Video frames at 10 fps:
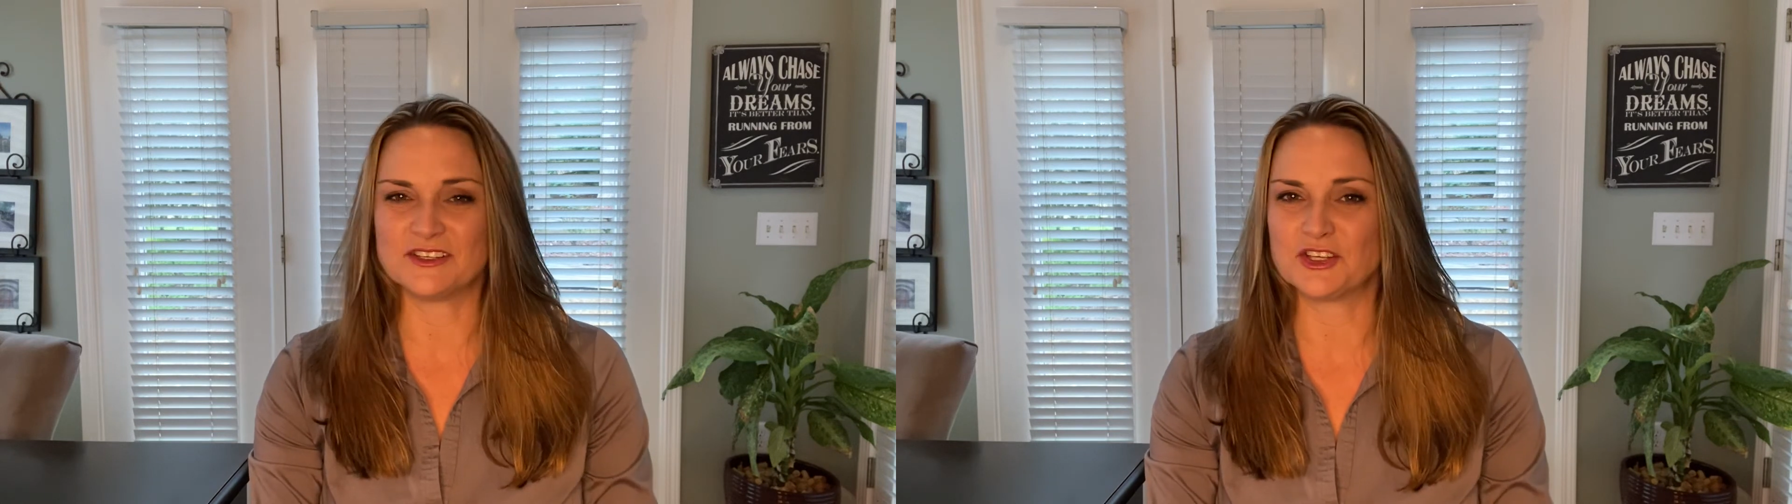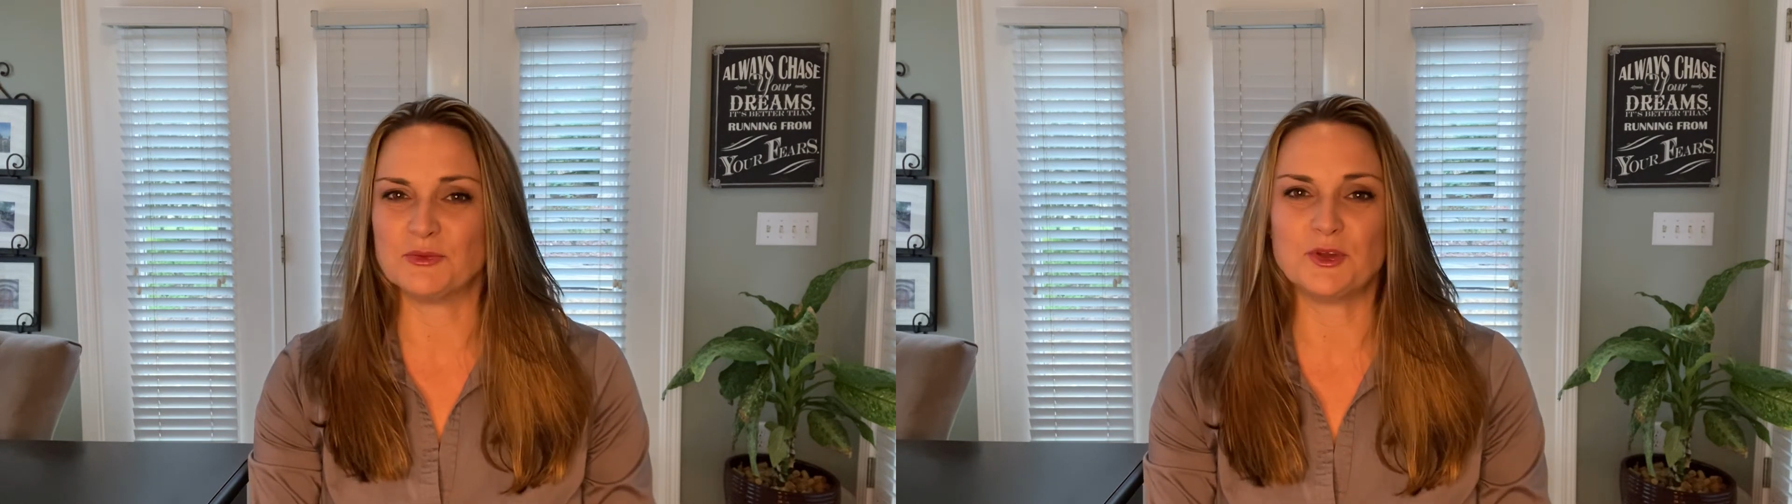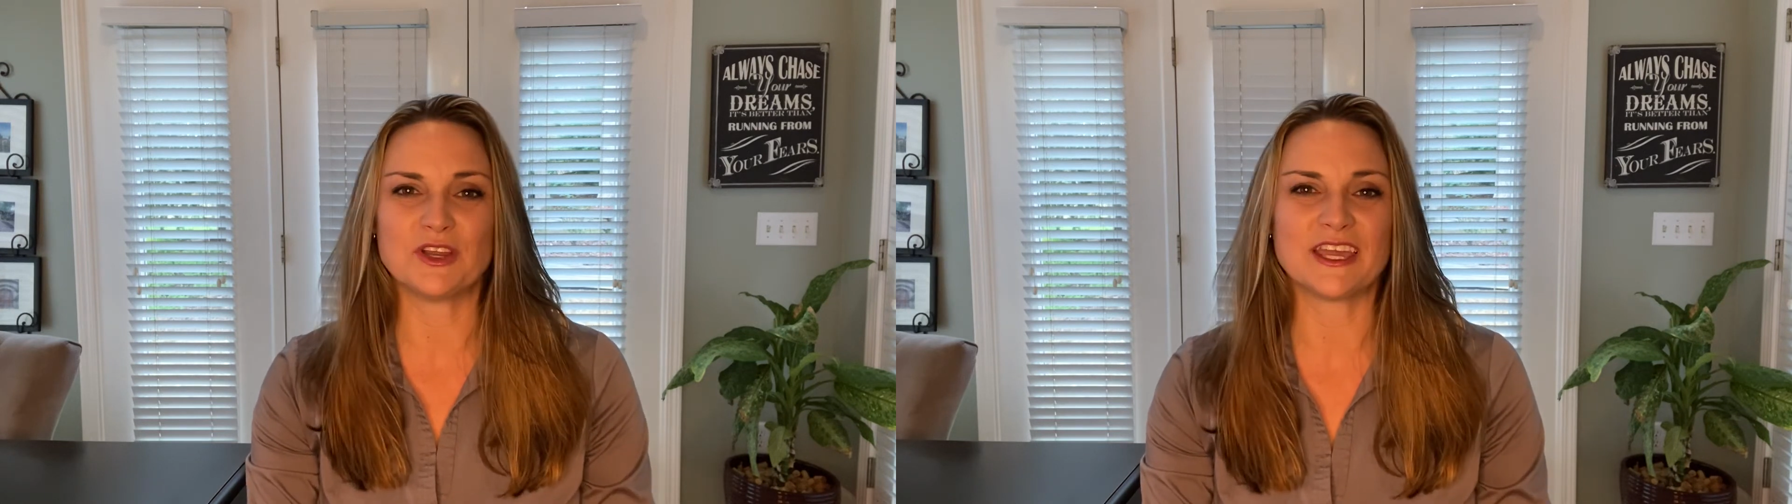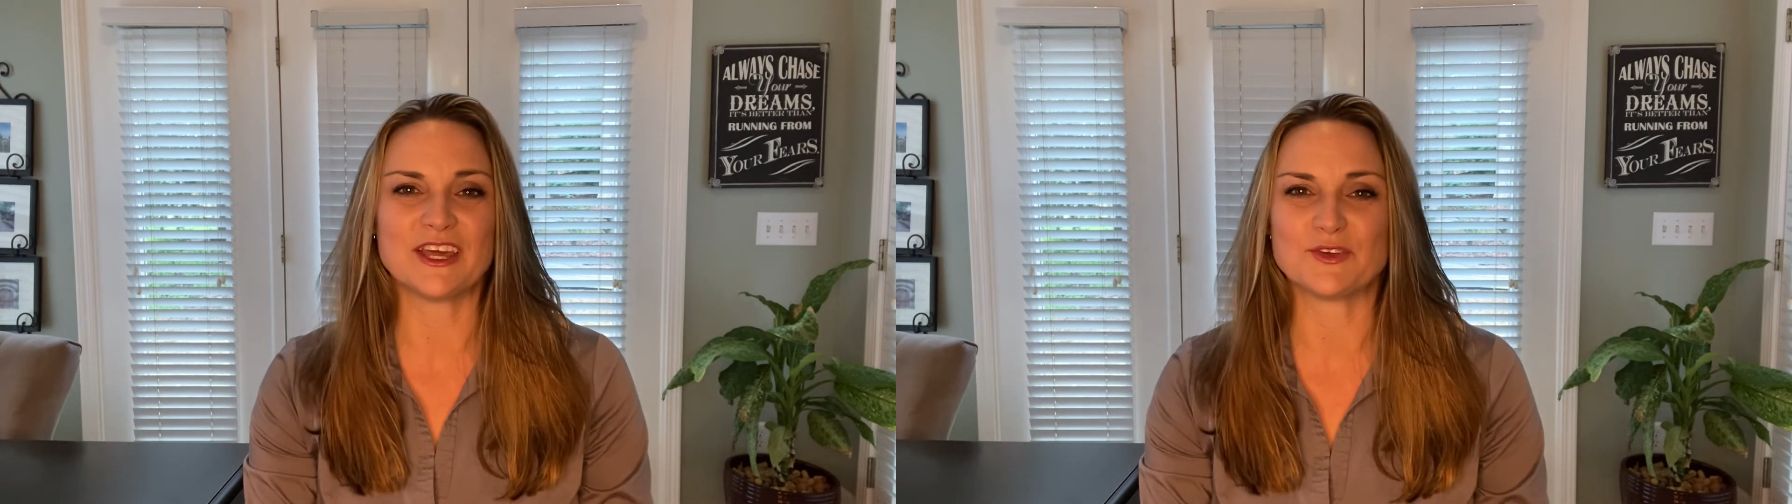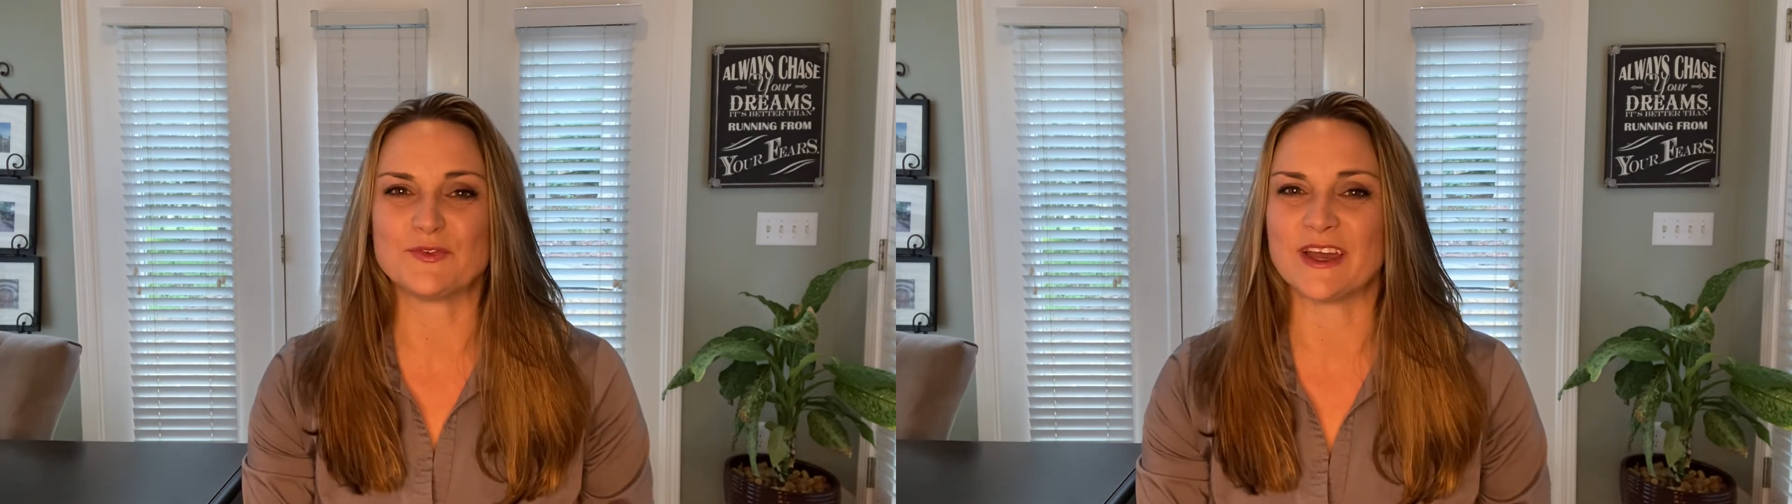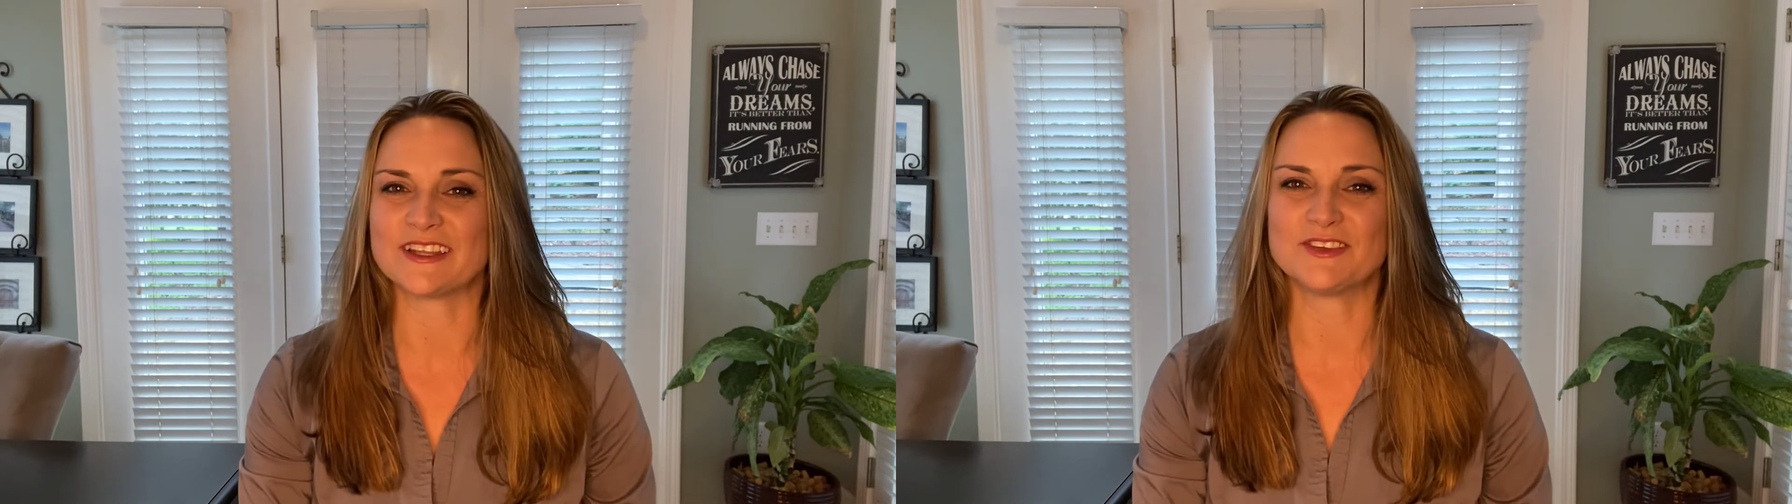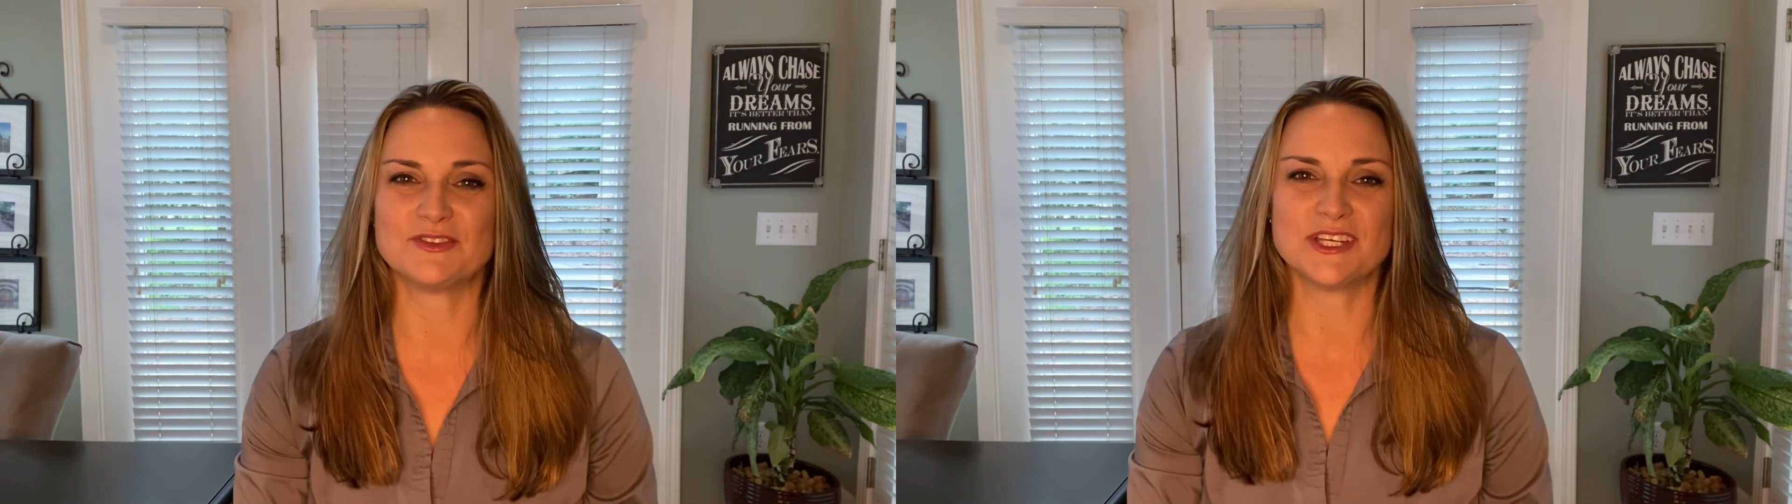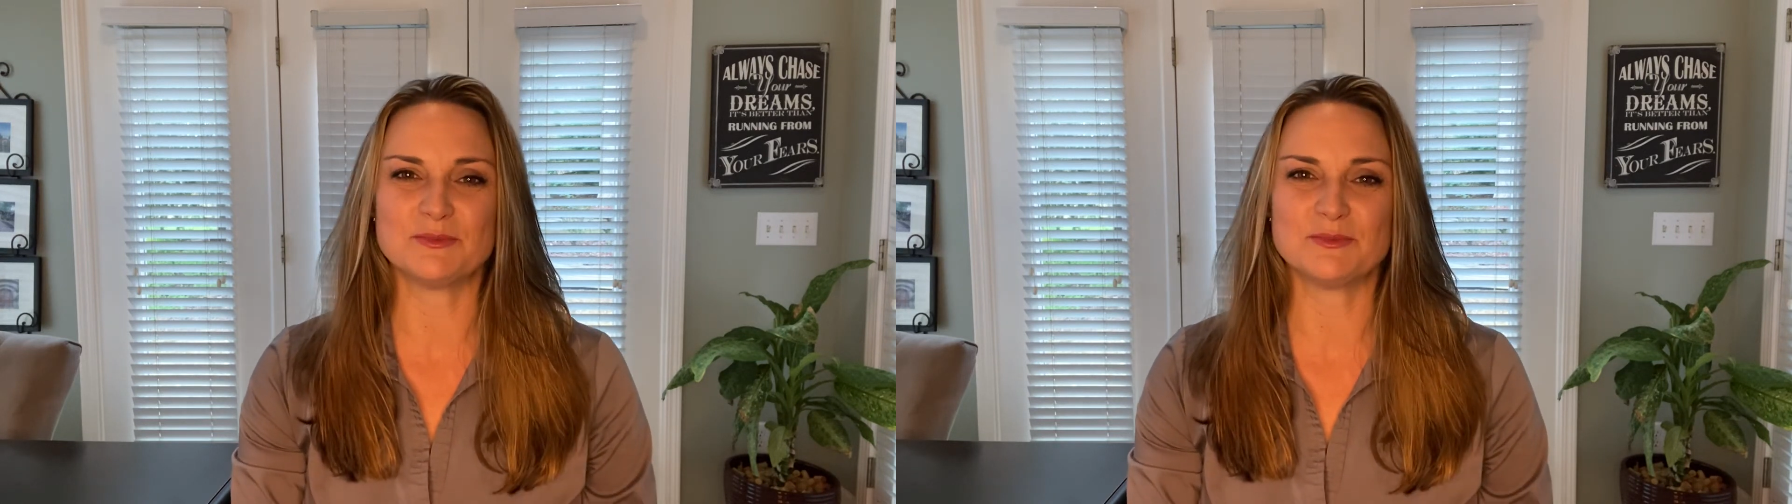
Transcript: communicate effectively,